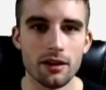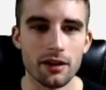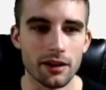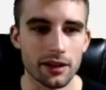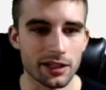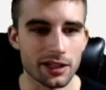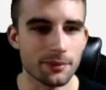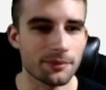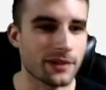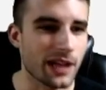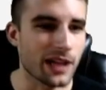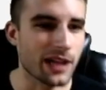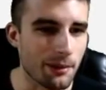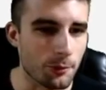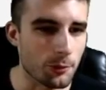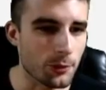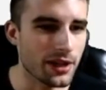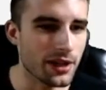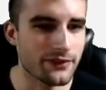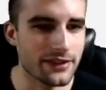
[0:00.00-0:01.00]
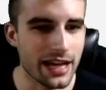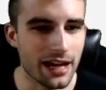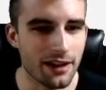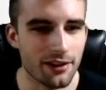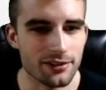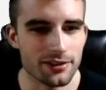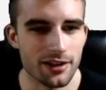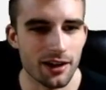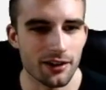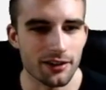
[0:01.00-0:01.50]
And up top, we have
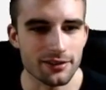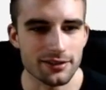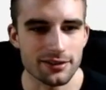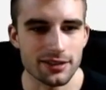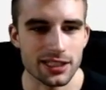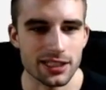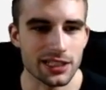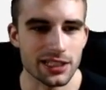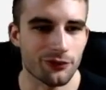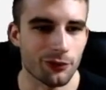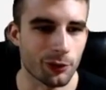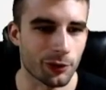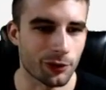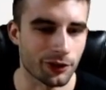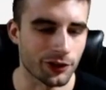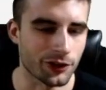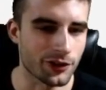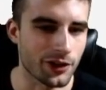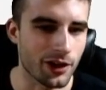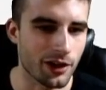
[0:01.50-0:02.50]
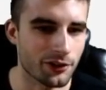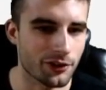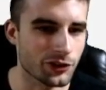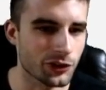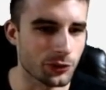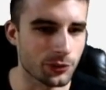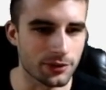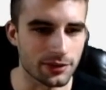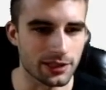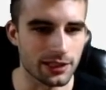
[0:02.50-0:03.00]
Dallas Goedert at $6,400,
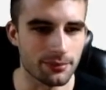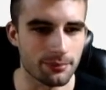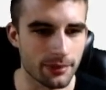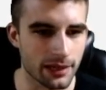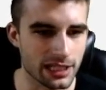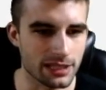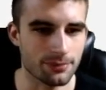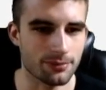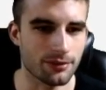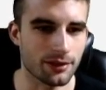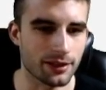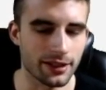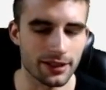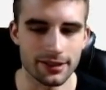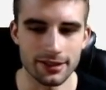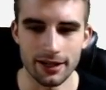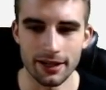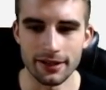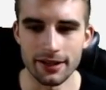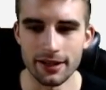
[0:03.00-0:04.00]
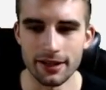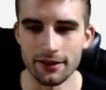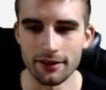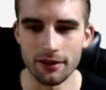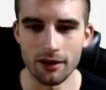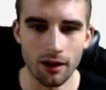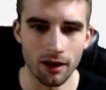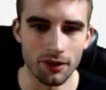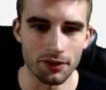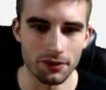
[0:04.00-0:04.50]
who is the best play at tight end
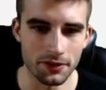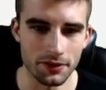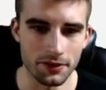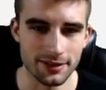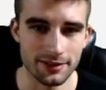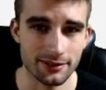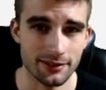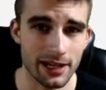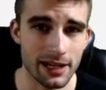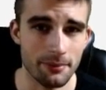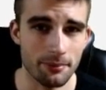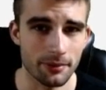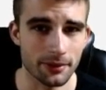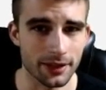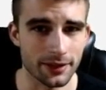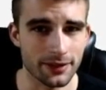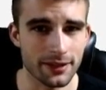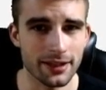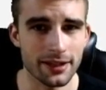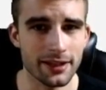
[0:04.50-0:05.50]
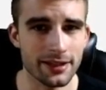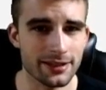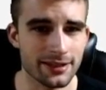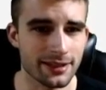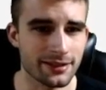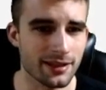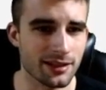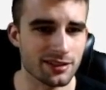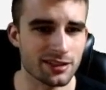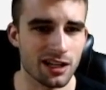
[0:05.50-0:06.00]
on this slate. But the thing is, that
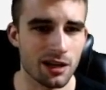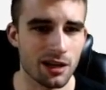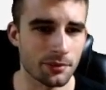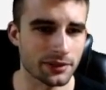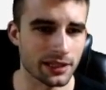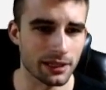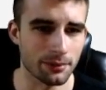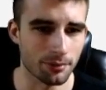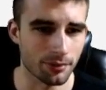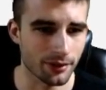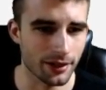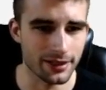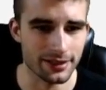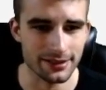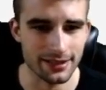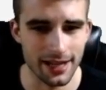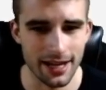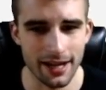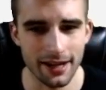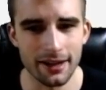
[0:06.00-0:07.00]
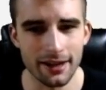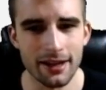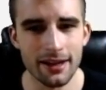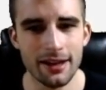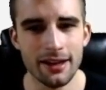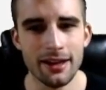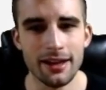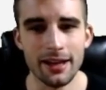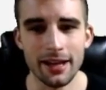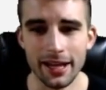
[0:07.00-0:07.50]
does come with a price tag.
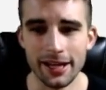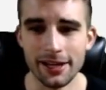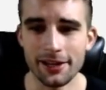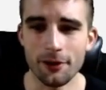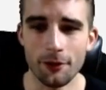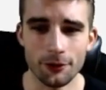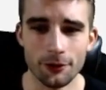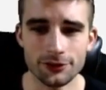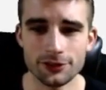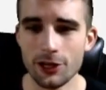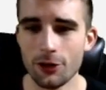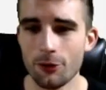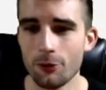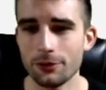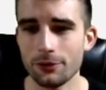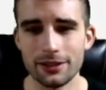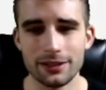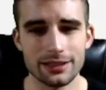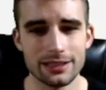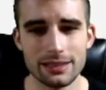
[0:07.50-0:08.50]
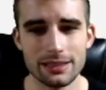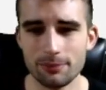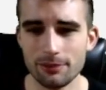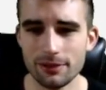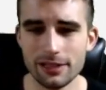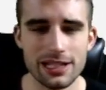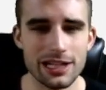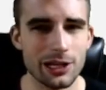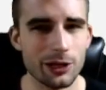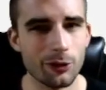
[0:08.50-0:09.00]
And also, the
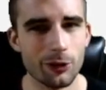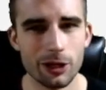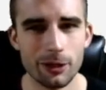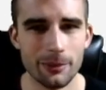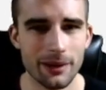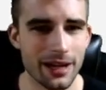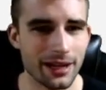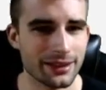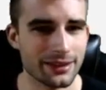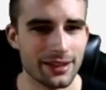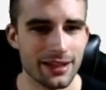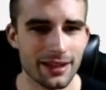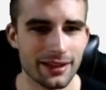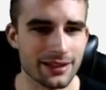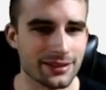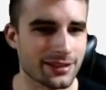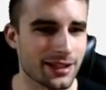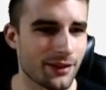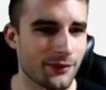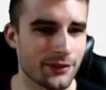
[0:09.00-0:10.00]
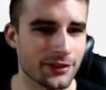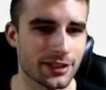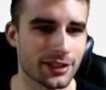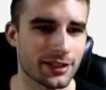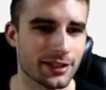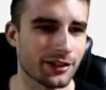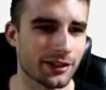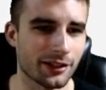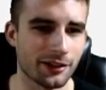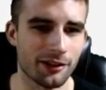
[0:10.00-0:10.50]
splitting quarterback thing, that's obviously going
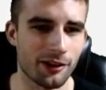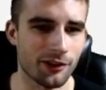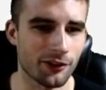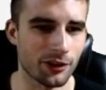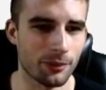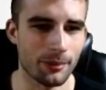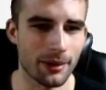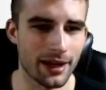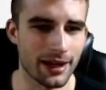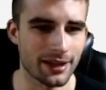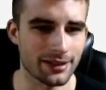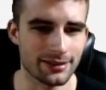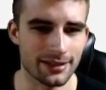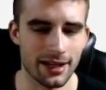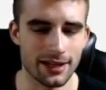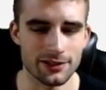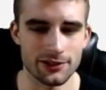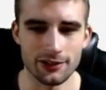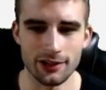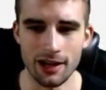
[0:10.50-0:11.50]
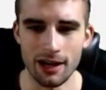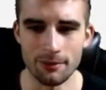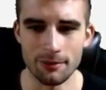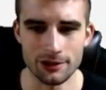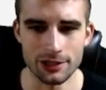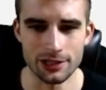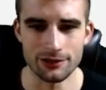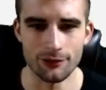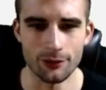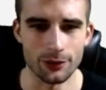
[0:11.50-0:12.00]
to hurt all the pass-catching
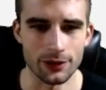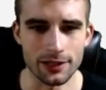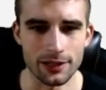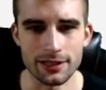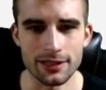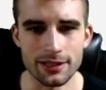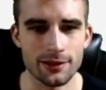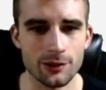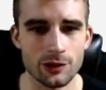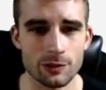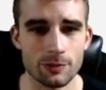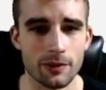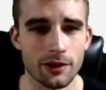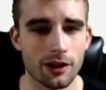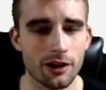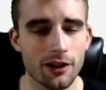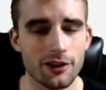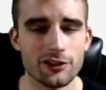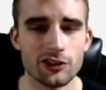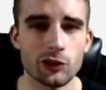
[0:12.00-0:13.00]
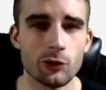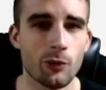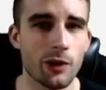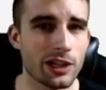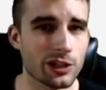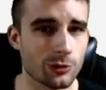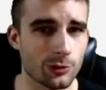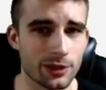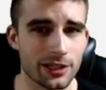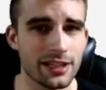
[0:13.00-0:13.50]
options for the Eagles. But Carson
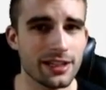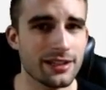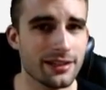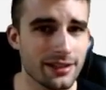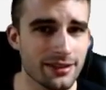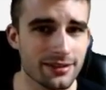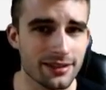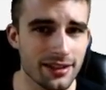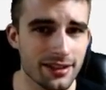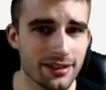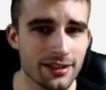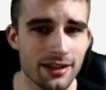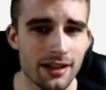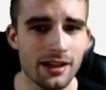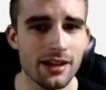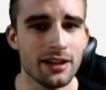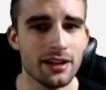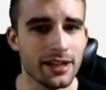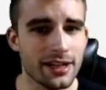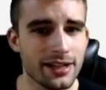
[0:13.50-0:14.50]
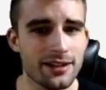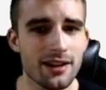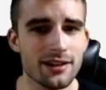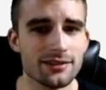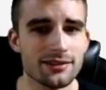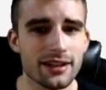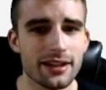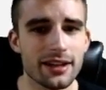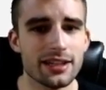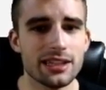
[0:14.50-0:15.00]
Wentz, when he is in, he
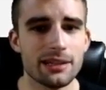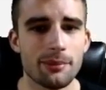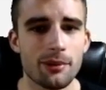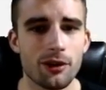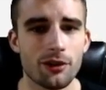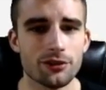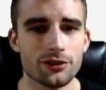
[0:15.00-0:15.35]
does like getting the ball